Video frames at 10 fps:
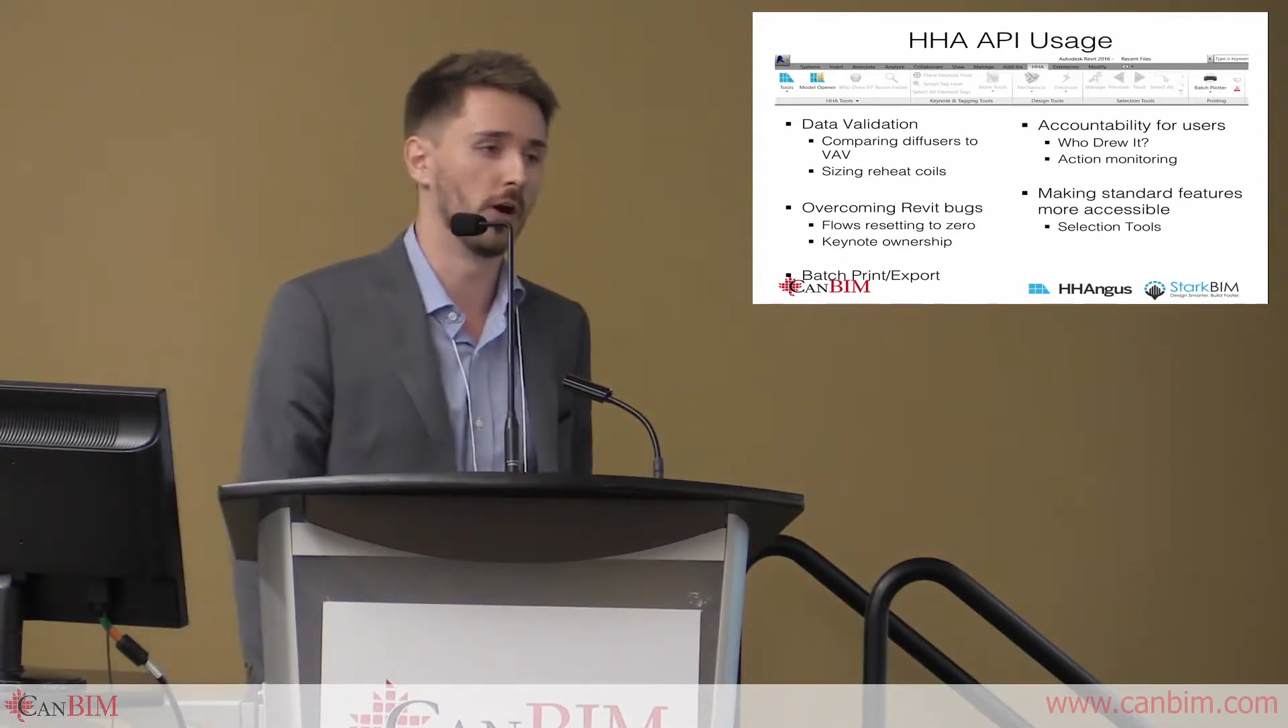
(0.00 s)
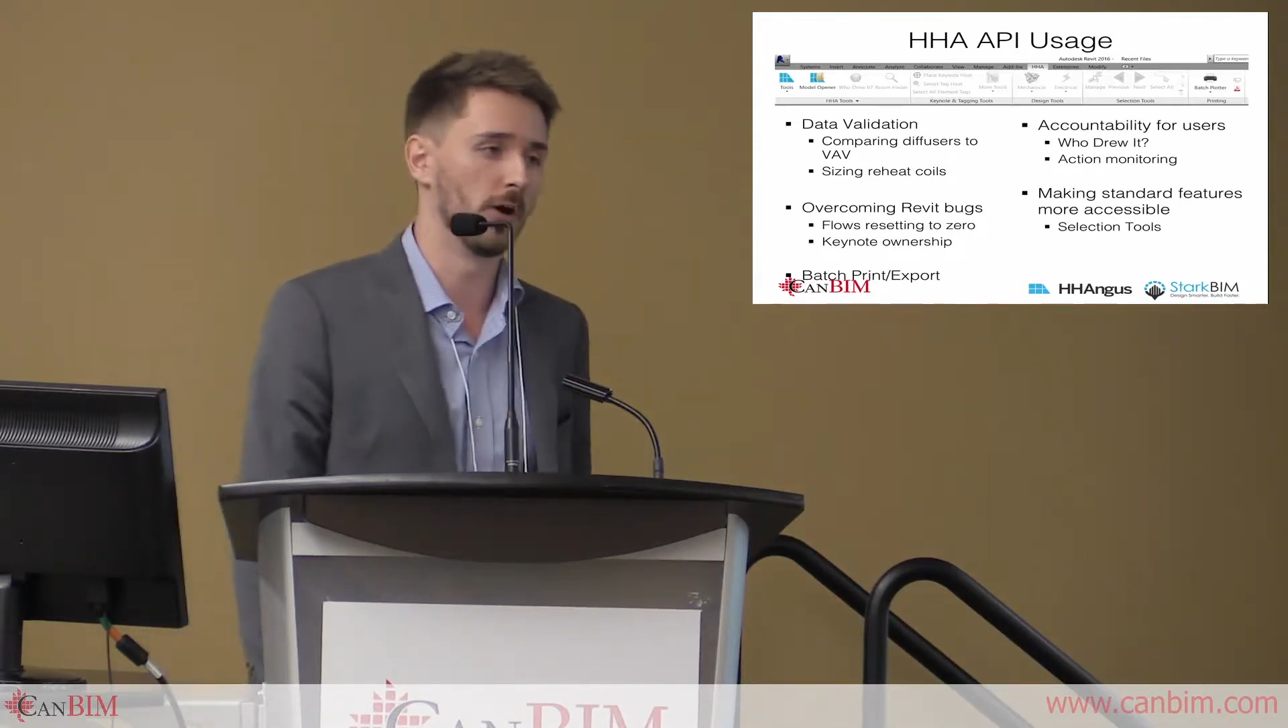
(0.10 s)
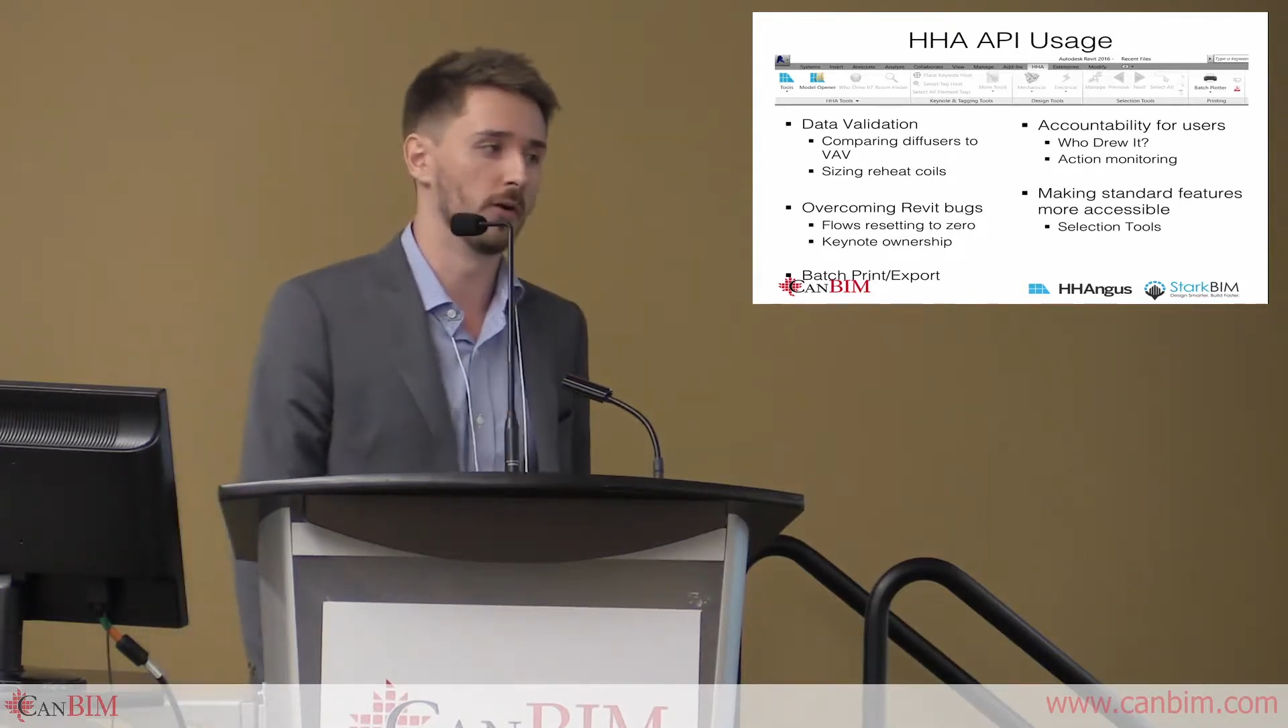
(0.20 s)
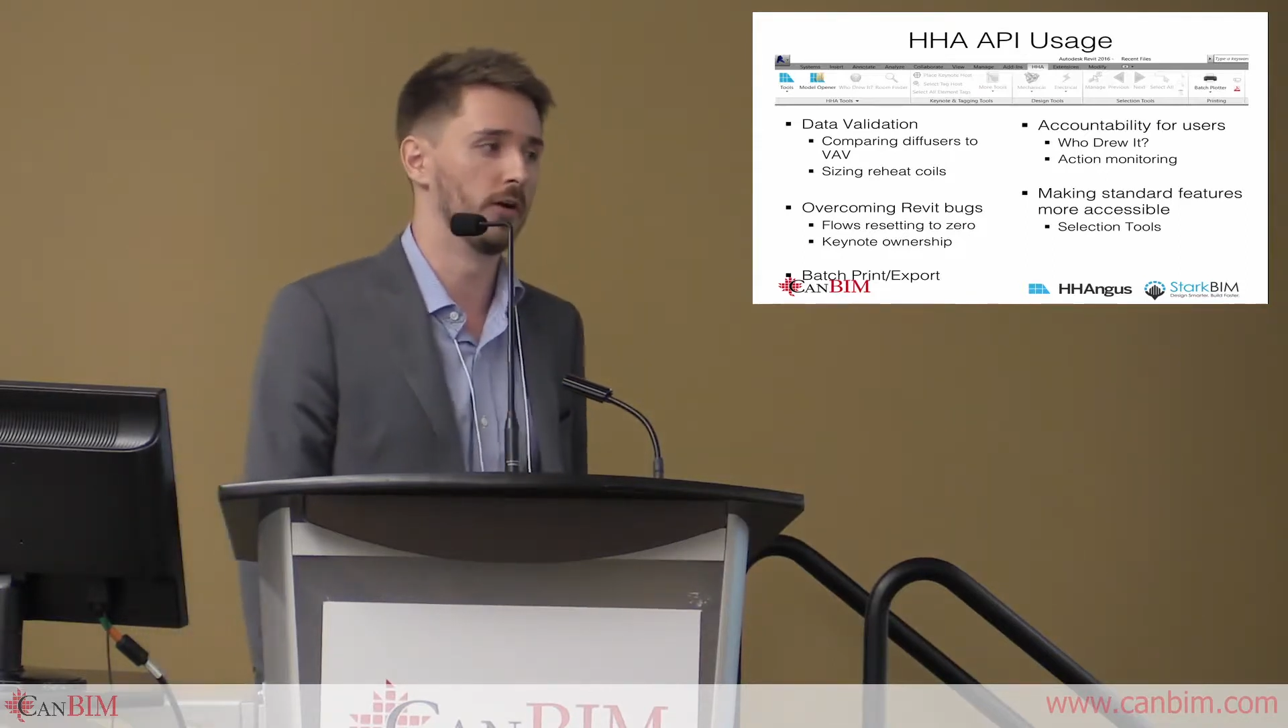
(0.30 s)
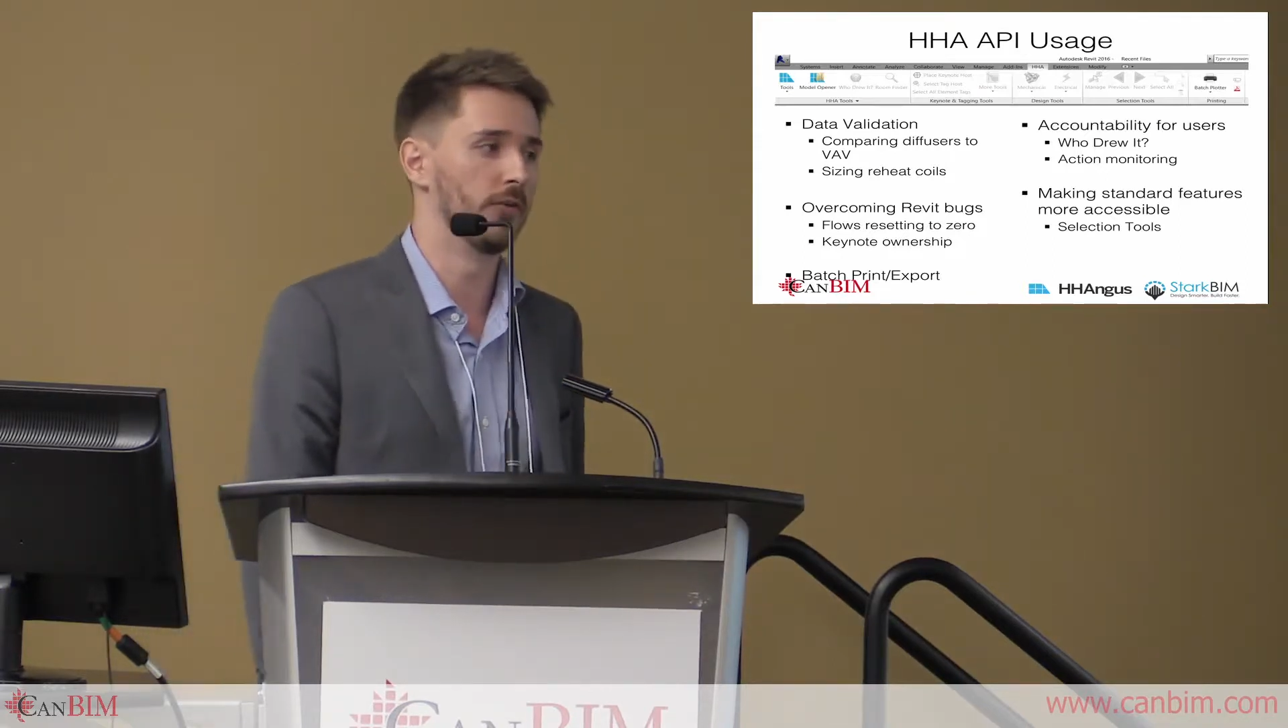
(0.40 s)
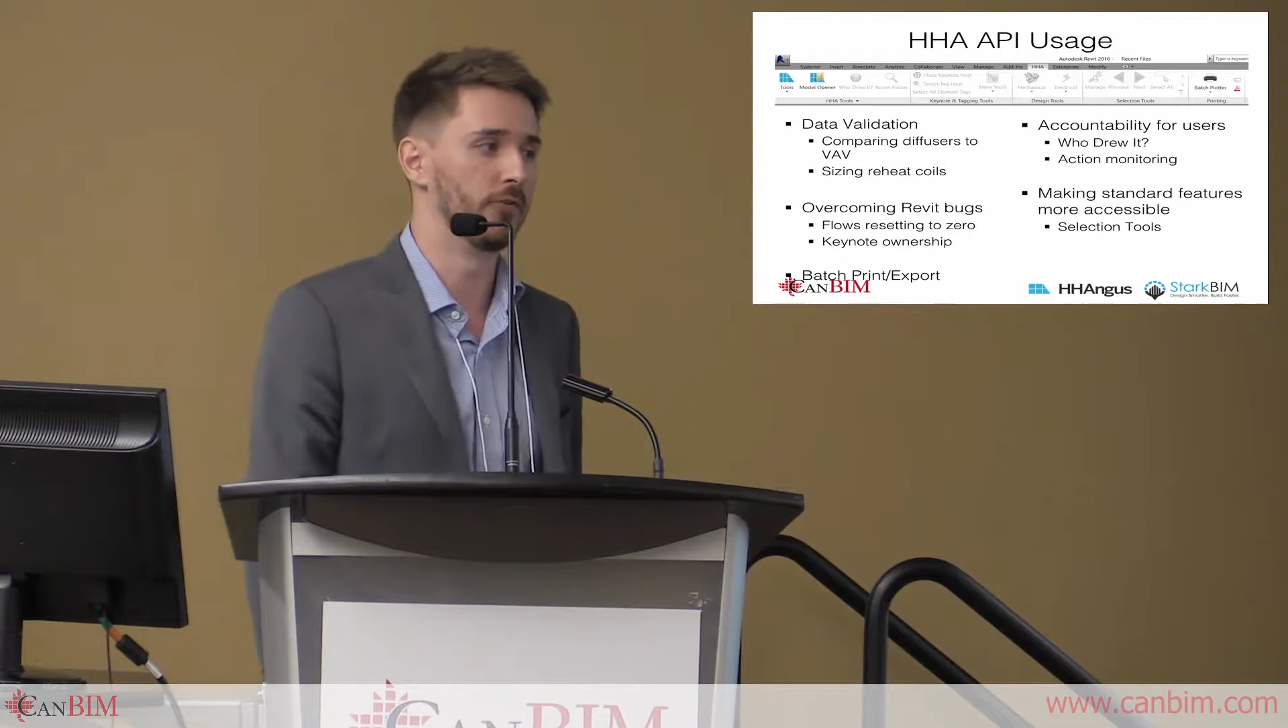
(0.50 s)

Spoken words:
our